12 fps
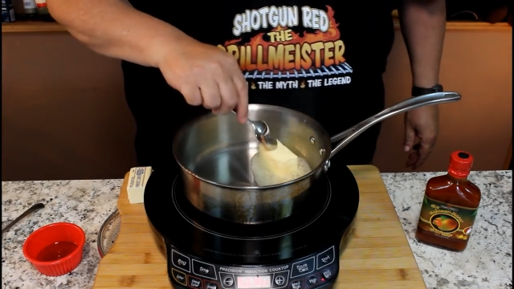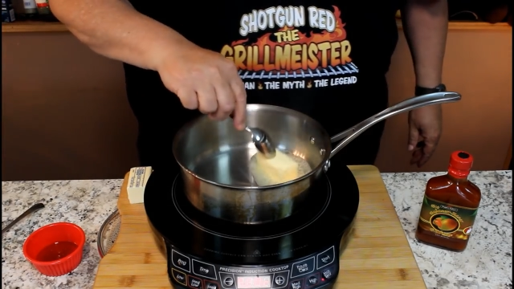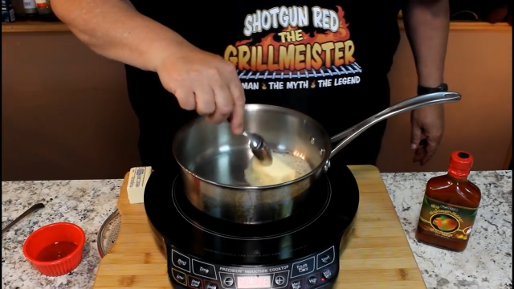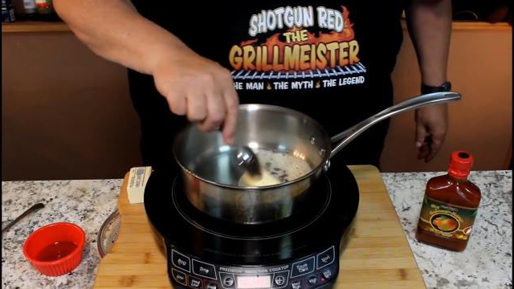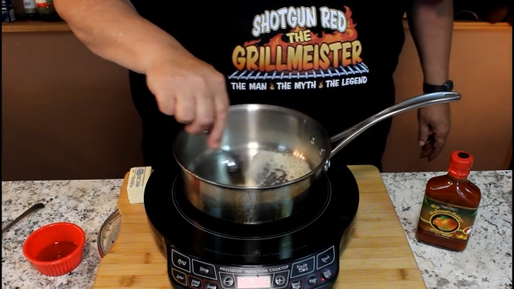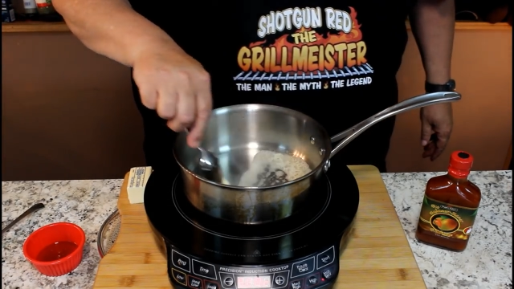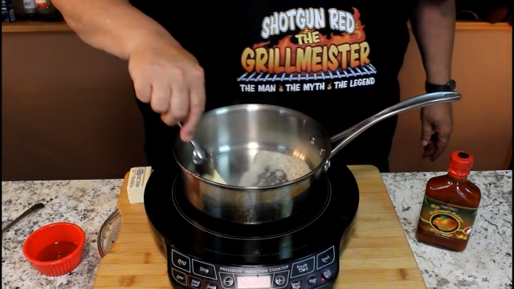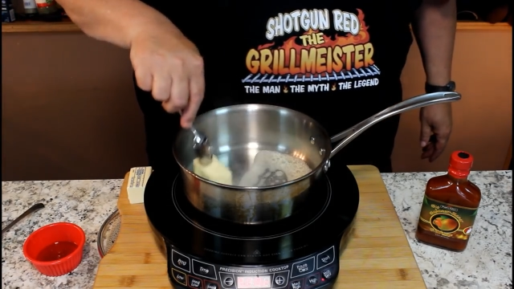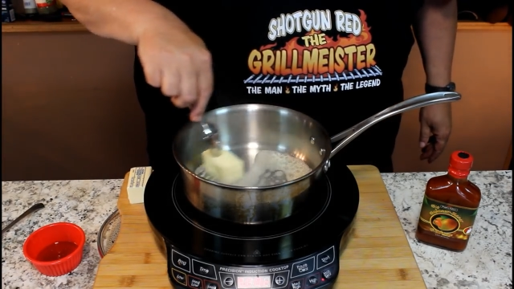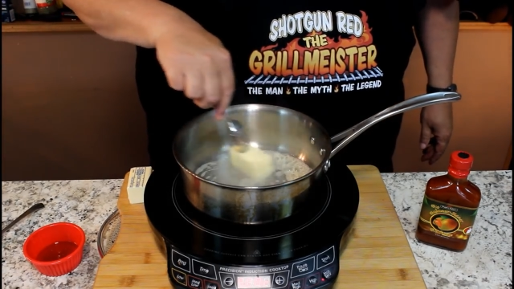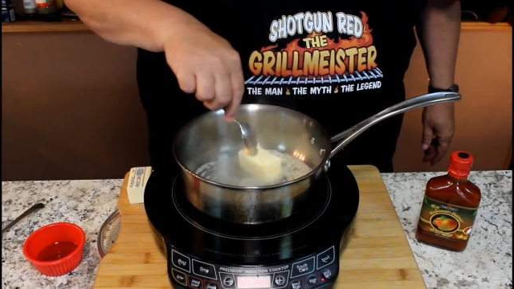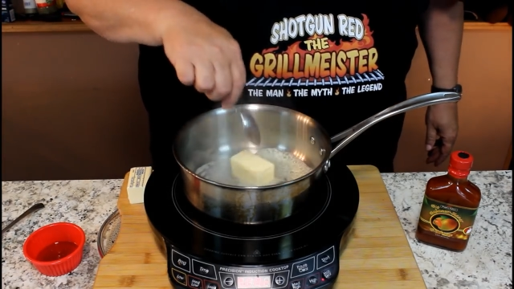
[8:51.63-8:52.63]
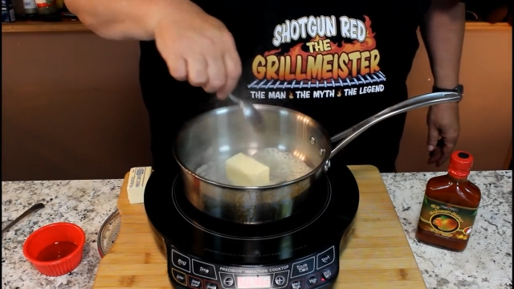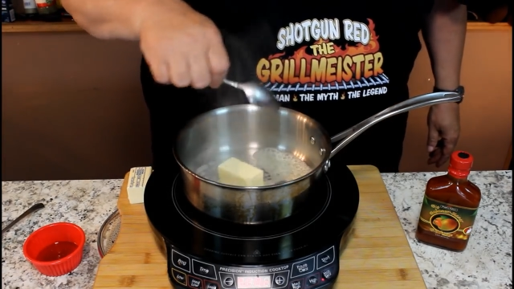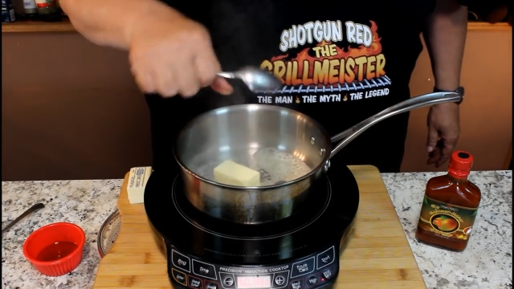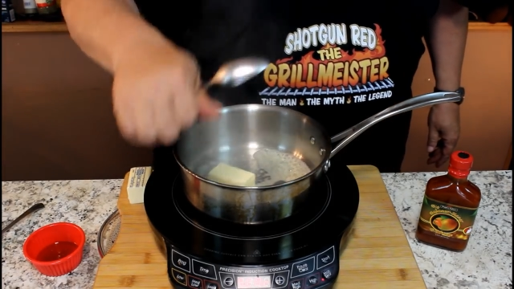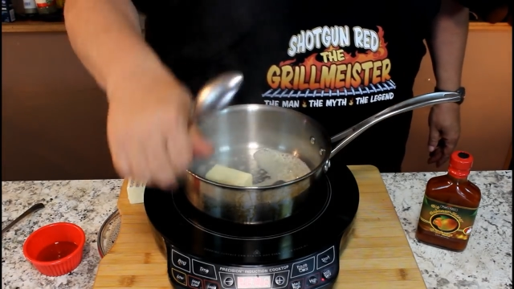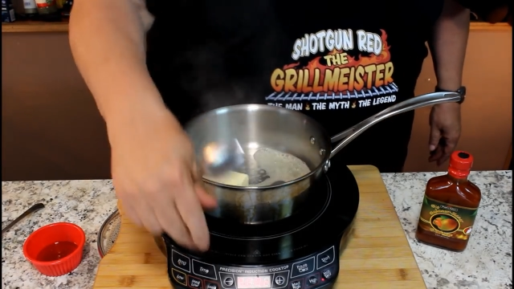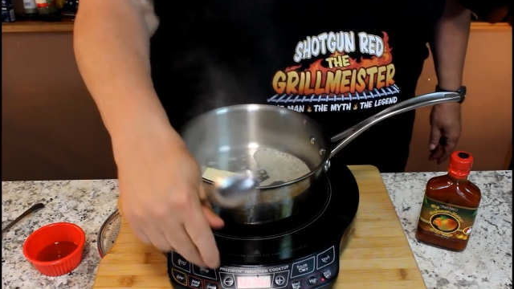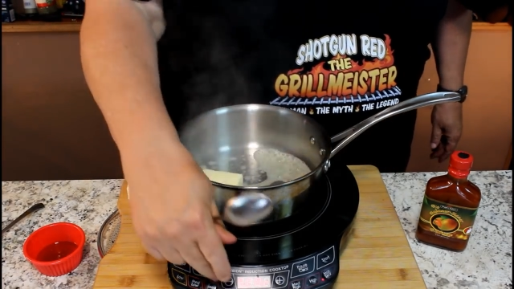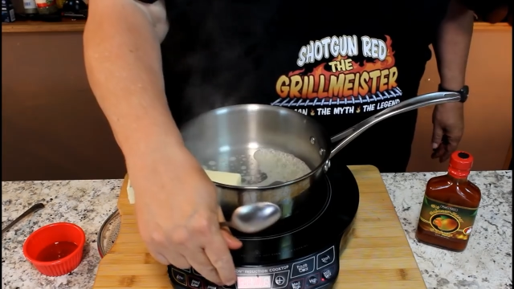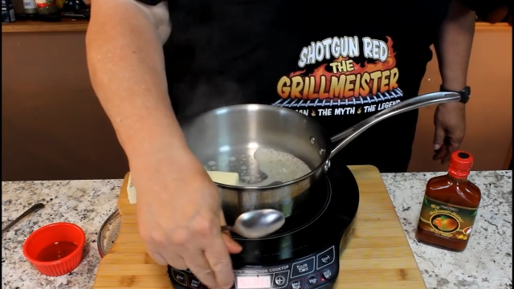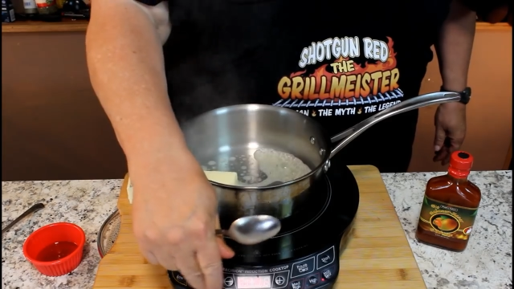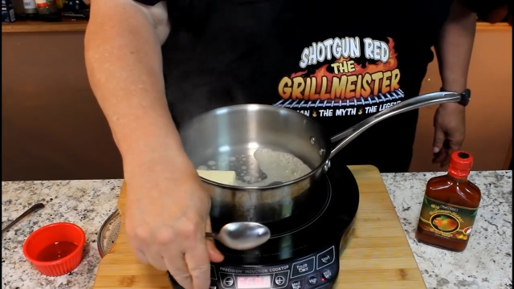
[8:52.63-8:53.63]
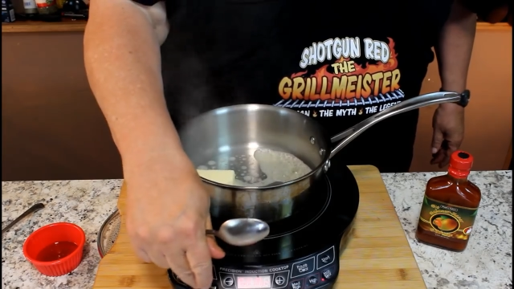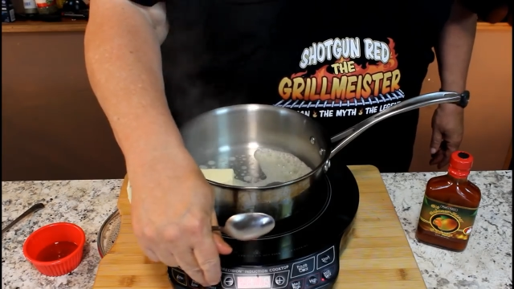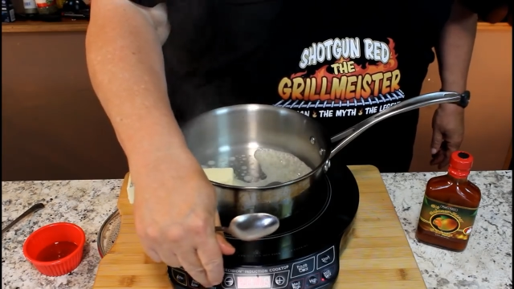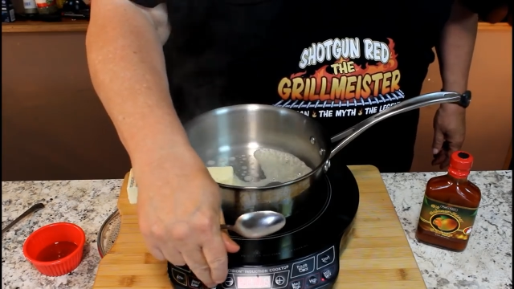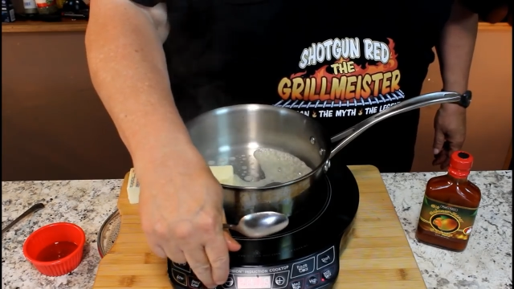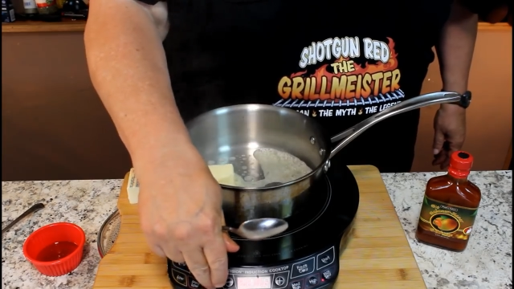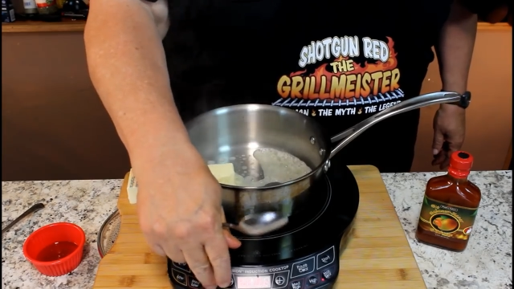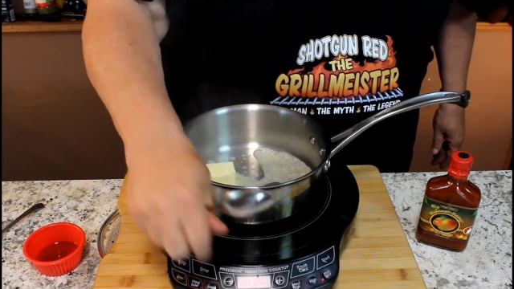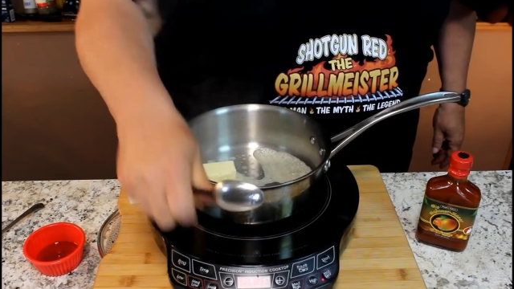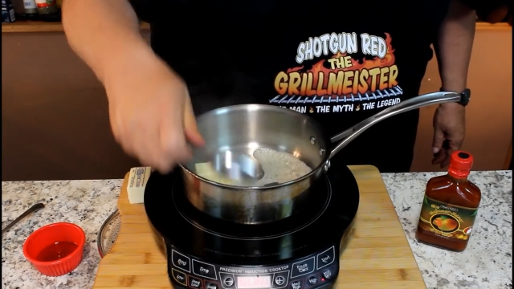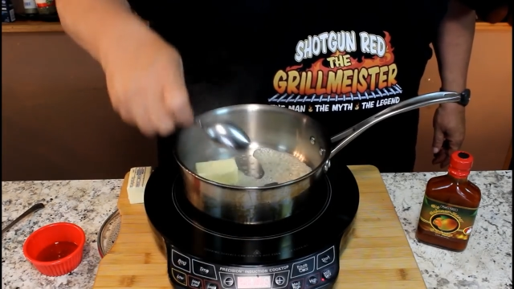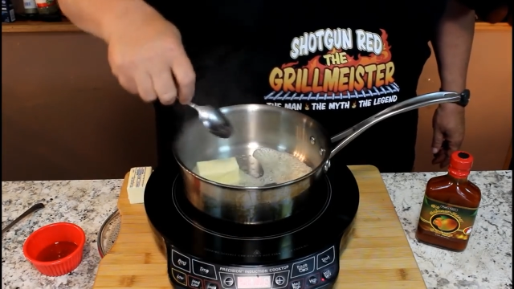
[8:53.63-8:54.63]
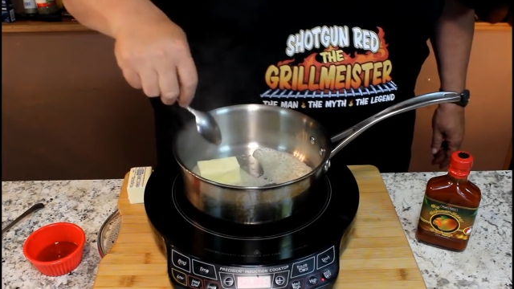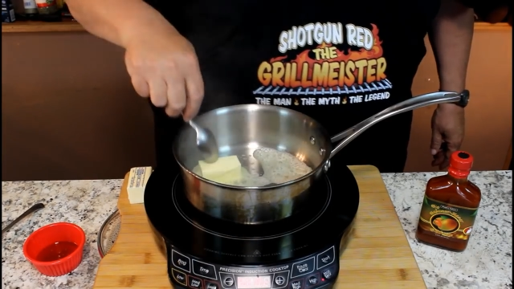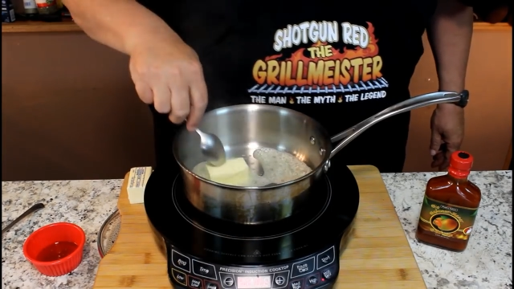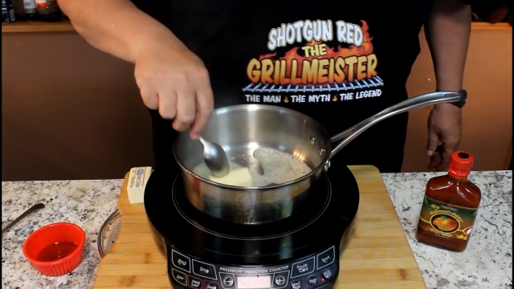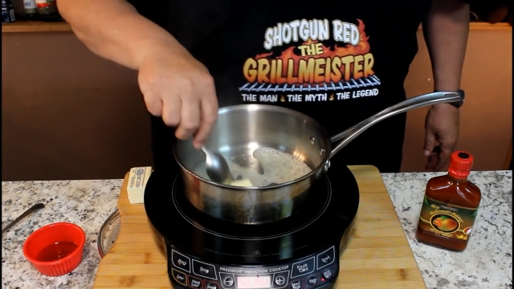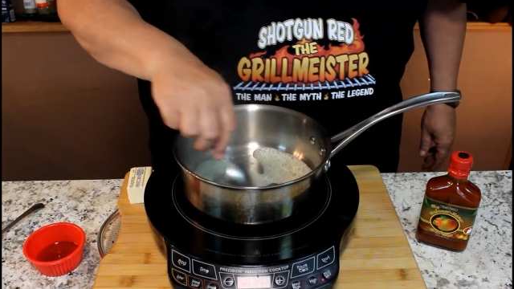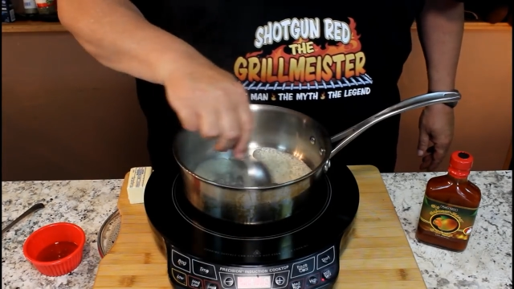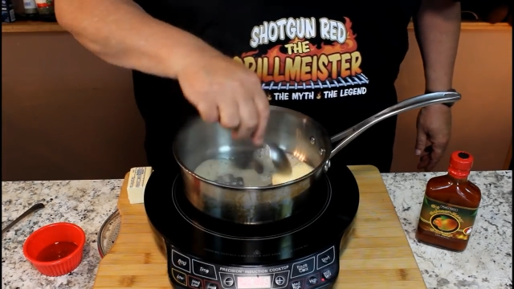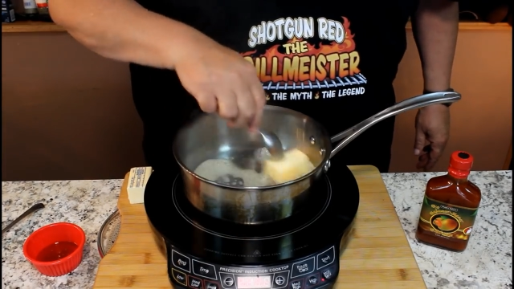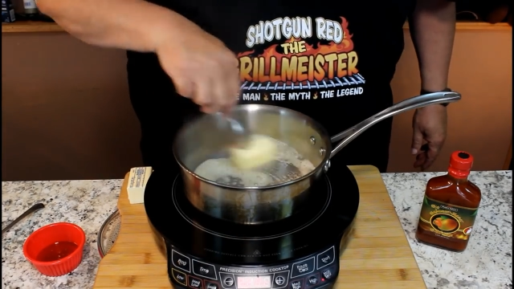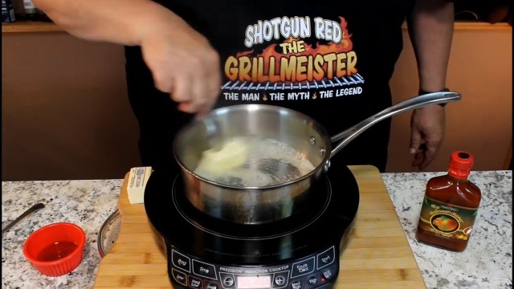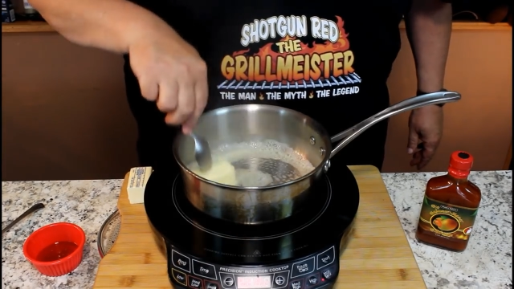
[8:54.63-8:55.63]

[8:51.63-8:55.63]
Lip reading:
(no speaker visible)